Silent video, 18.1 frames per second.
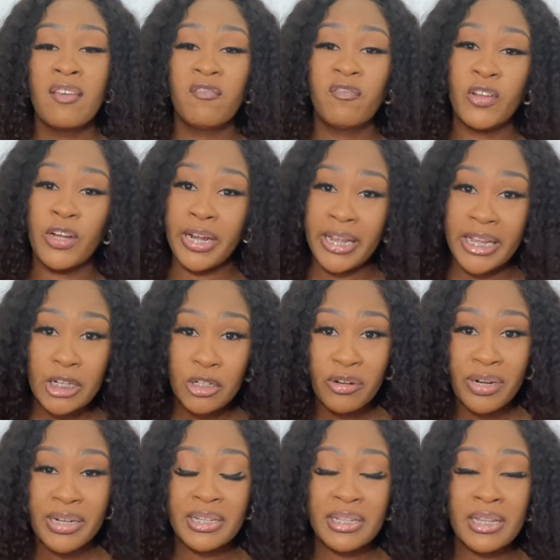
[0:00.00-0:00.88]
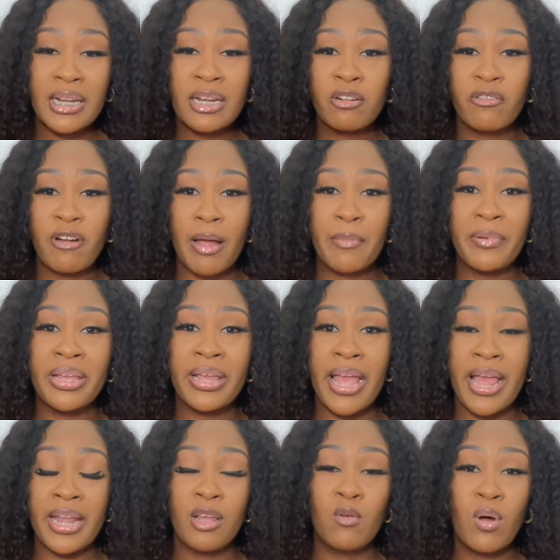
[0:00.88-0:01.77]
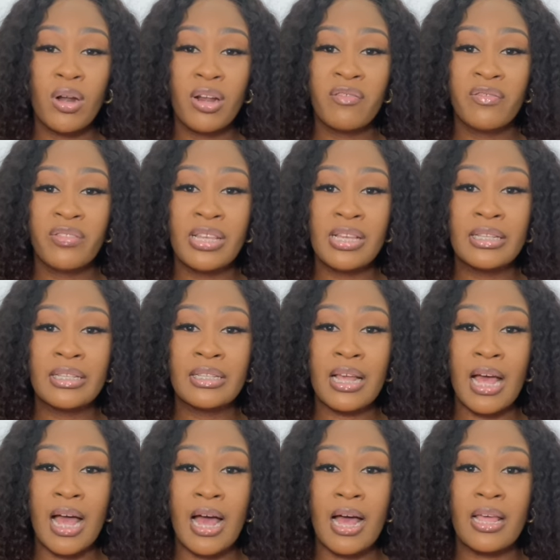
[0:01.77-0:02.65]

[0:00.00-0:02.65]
If you're interested in grabbing any one of these